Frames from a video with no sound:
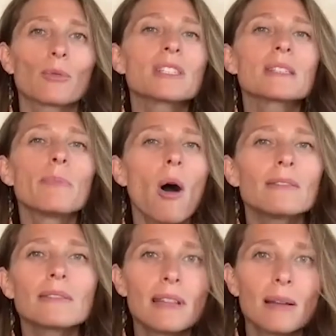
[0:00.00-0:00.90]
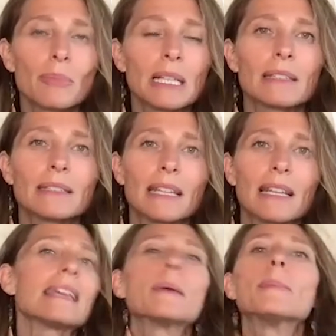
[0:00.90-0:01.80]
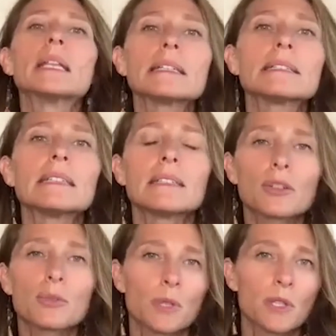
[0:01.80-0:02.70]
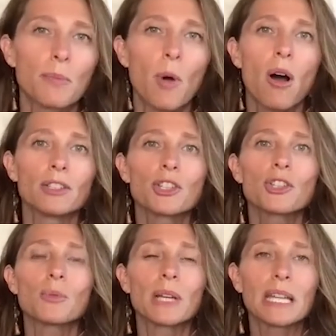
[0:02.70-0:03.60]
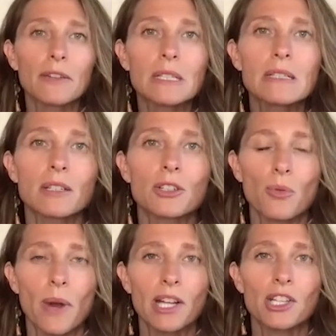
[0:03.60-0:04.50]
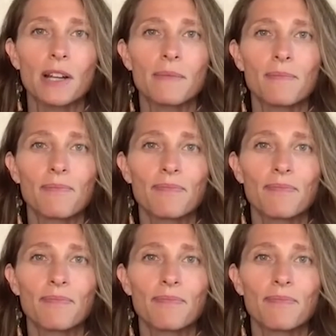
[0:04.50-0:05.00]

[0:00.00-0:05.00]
the ability to respond to a given situation